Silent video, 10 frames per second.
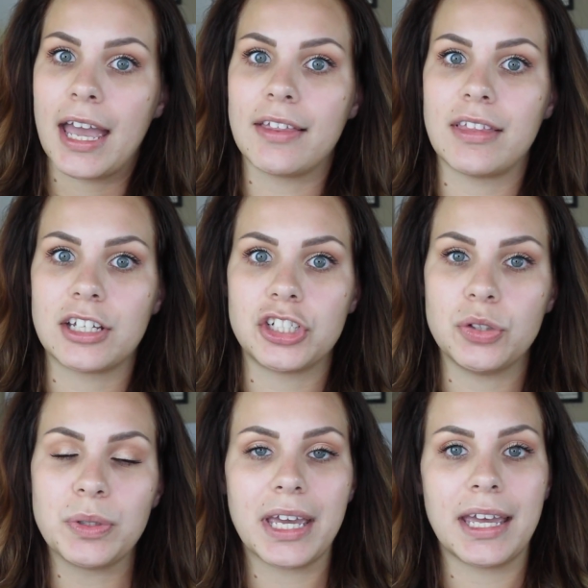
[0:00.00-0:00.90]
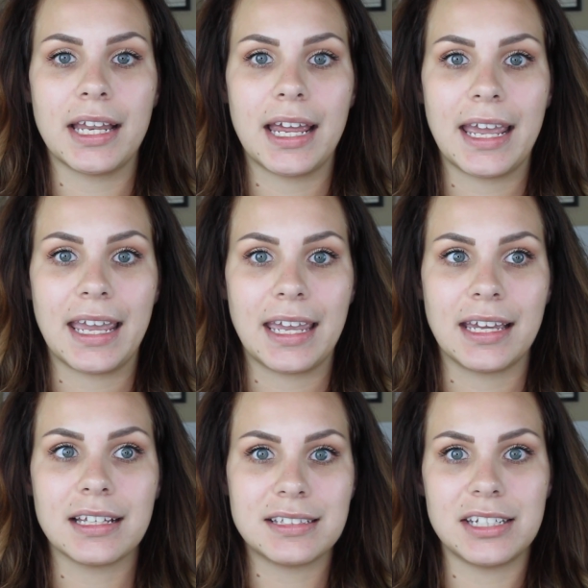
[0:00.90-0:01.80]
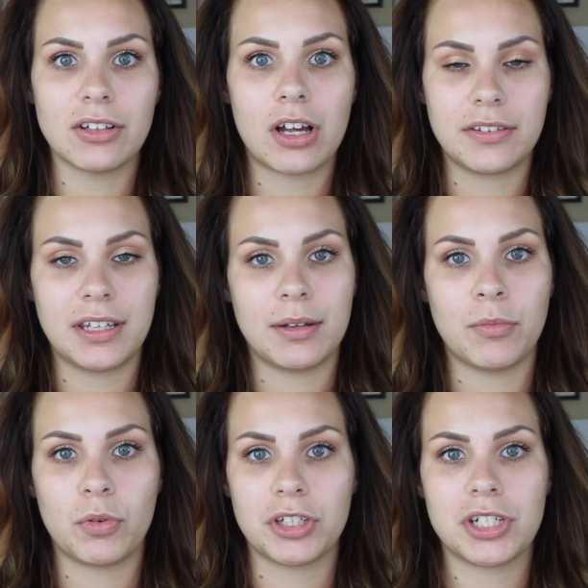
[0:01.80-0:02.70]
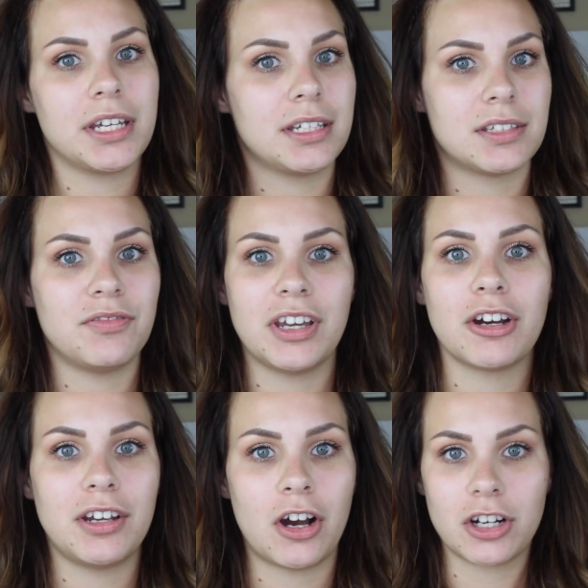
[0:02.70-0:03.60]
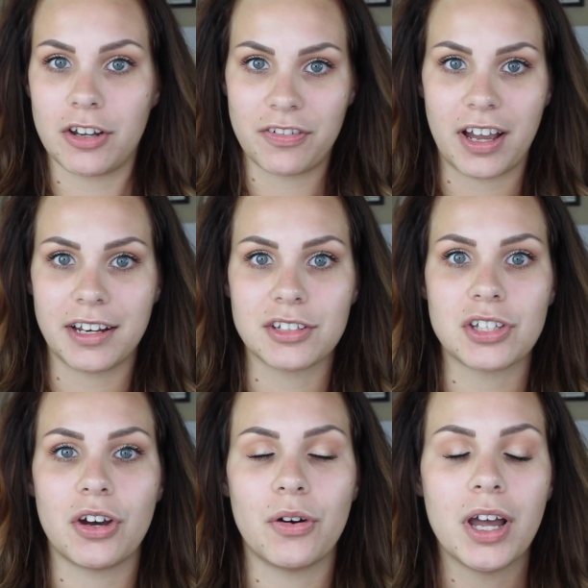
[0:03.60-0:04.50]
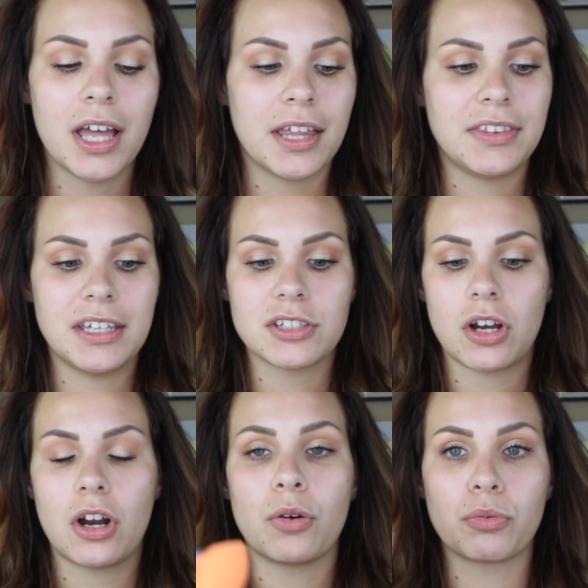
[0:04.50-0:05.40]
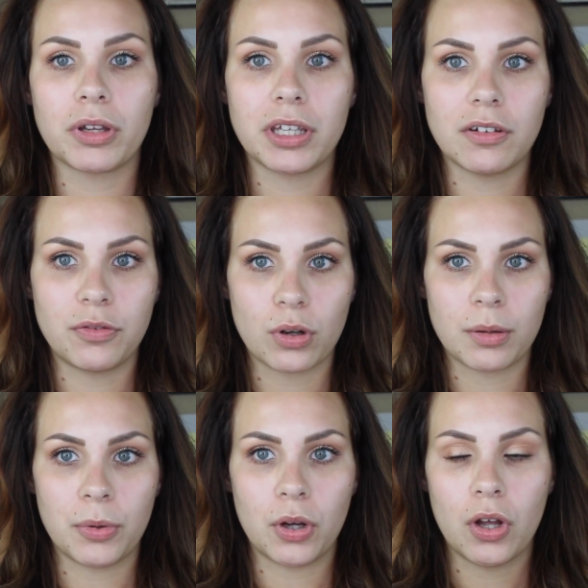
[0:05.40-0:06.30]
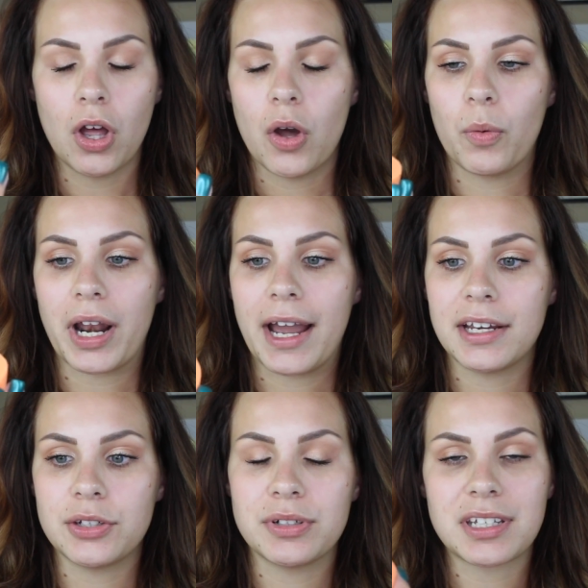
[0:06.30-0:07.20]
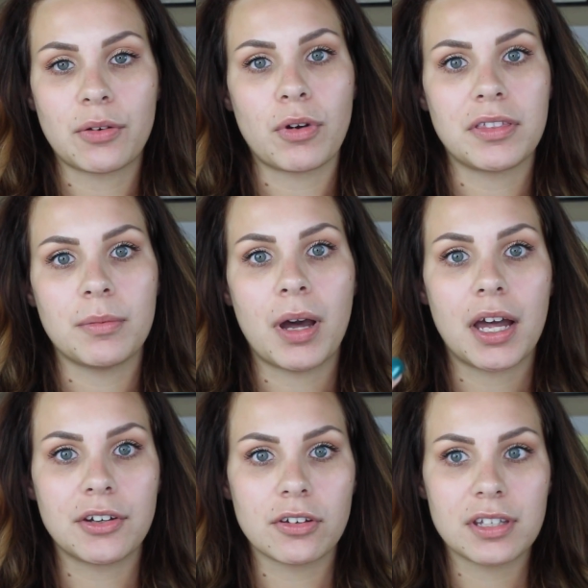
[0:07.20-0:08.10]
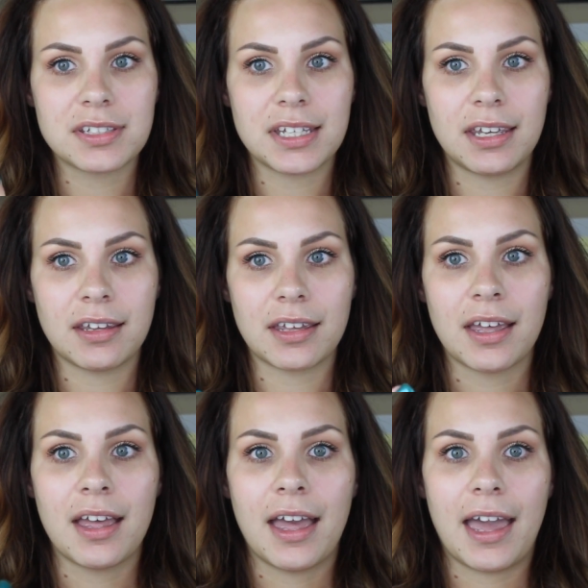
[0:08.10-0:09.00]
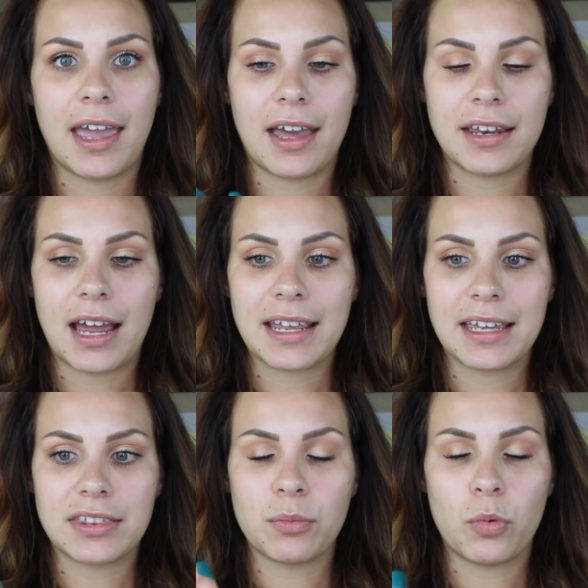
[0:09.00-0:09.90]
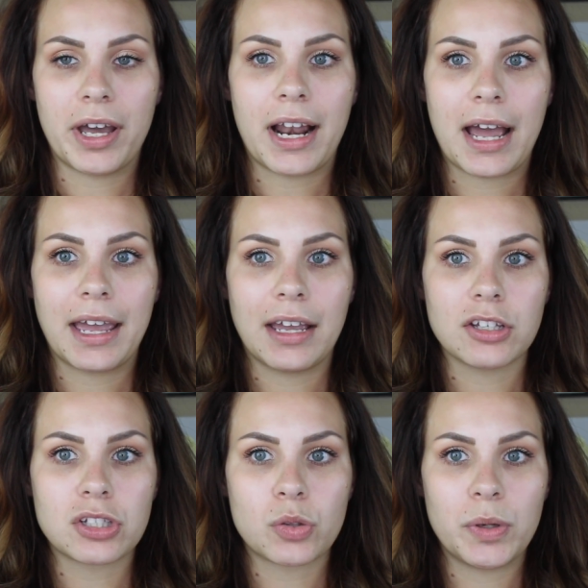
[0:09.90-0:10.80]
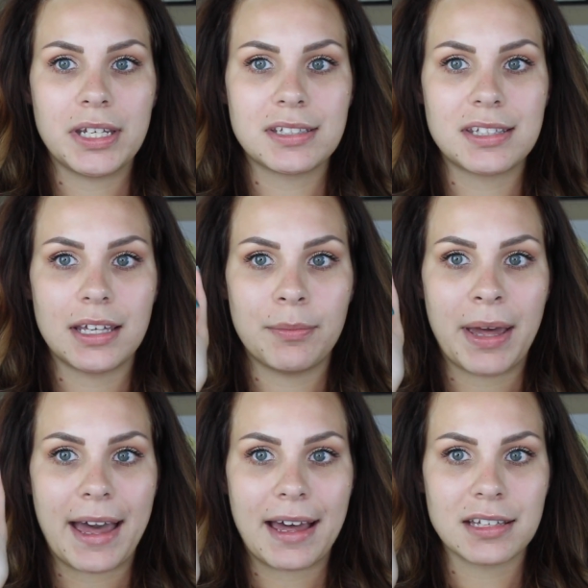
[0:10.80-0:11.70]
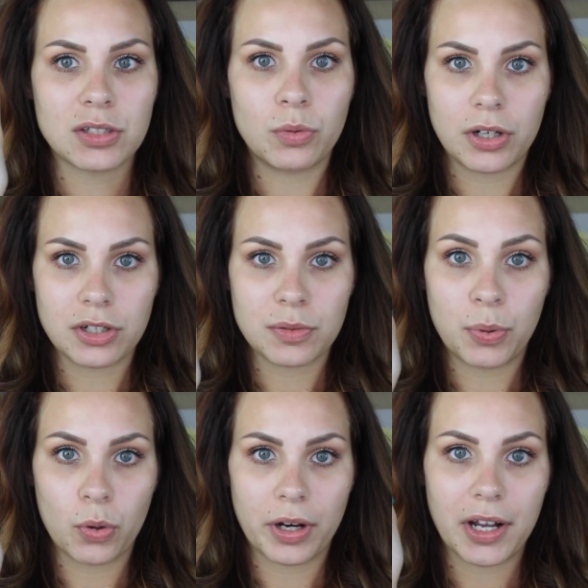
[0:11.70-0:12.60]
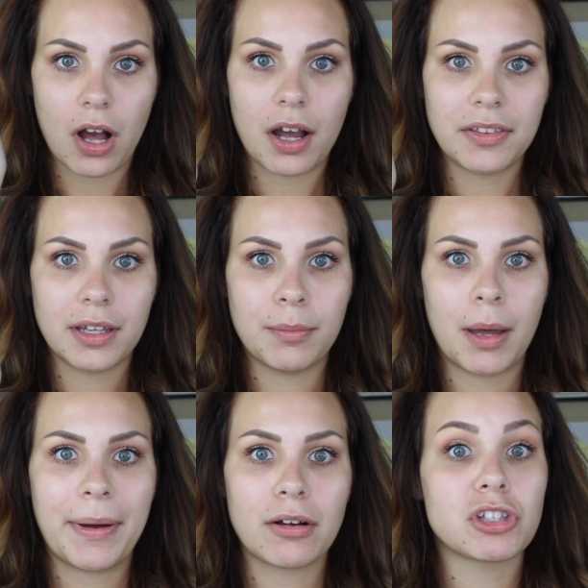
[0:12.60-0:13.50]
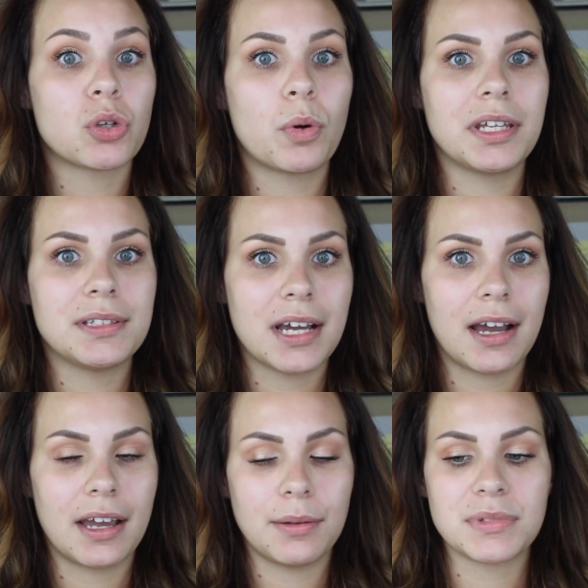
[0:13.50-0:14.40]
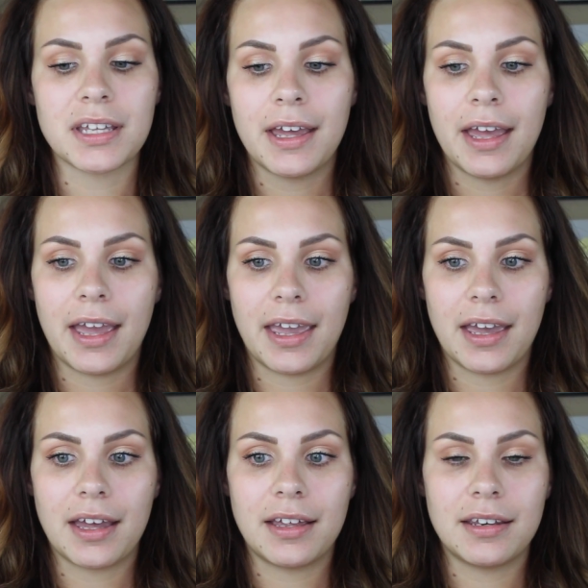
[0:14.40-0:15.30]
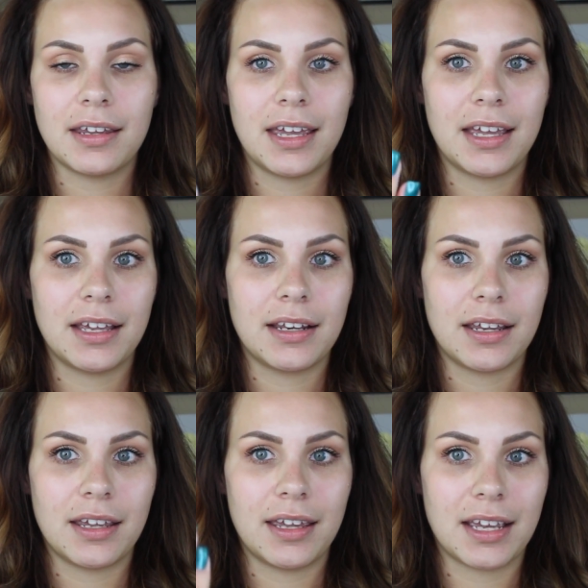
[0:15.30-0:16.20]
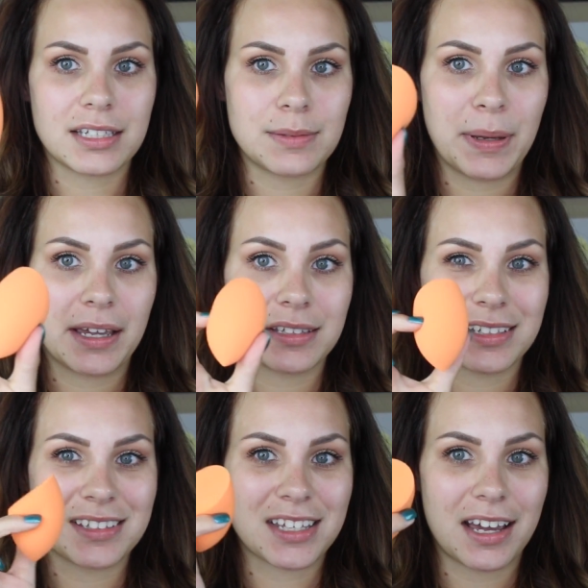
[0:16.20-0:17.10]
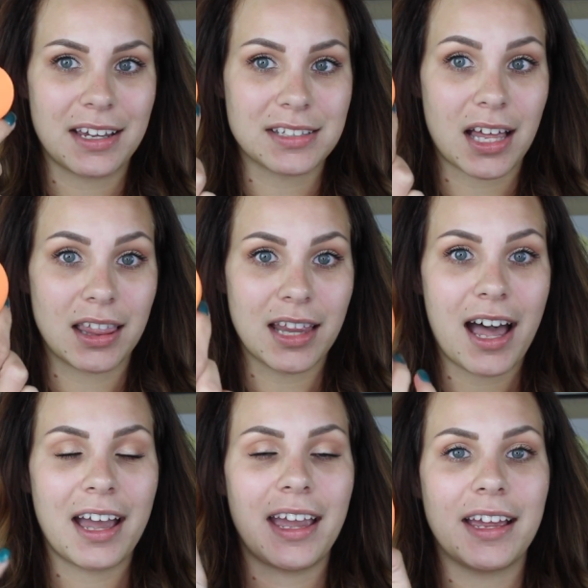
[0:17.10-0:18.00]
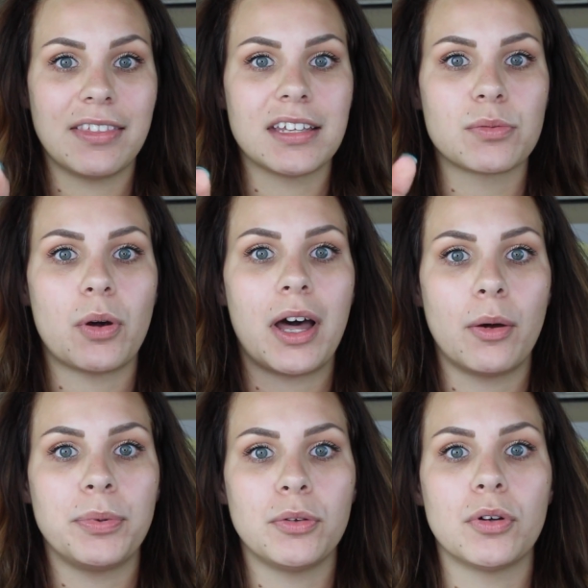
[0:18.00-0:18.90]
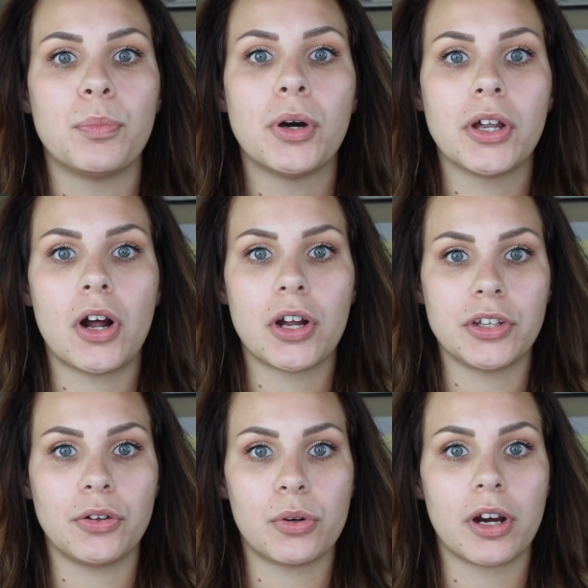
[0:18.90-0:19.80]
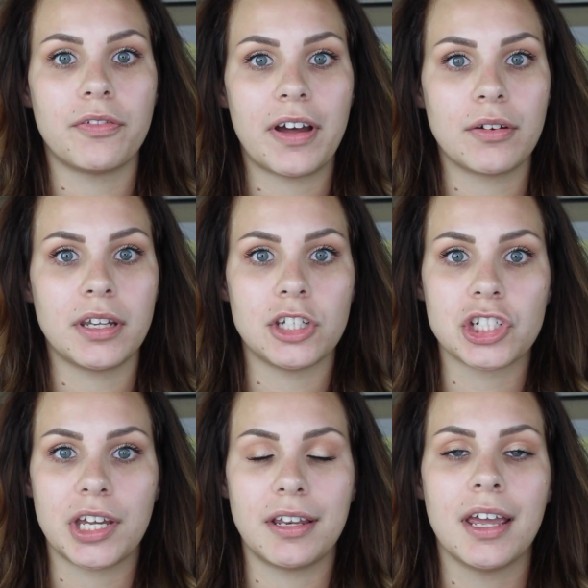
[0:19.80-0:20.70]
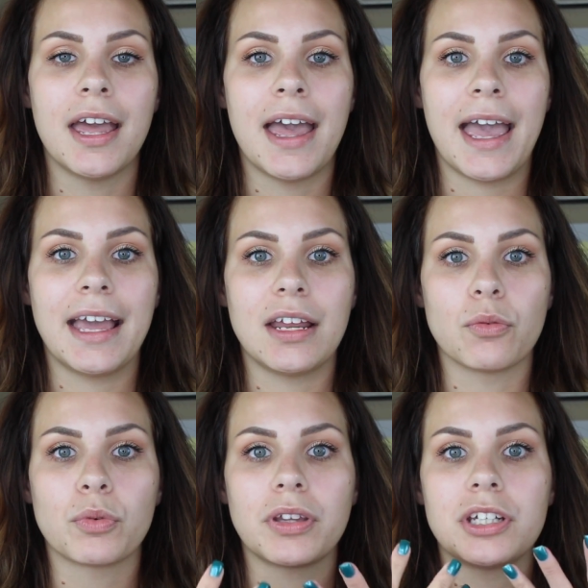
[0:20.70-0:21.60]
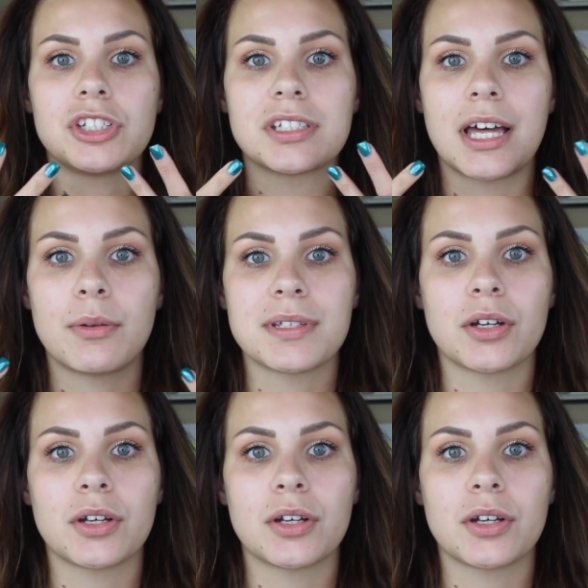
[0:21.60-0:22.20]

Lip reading: unless you get a deal on them, which is very hard to find. So these are really affordable. What I do is I run them under the sink and I get them wet. I squeeze them as the water's pouring on them about 20 times, and it expands in size a lot, and this will help you to put on your foundation, and it really just helps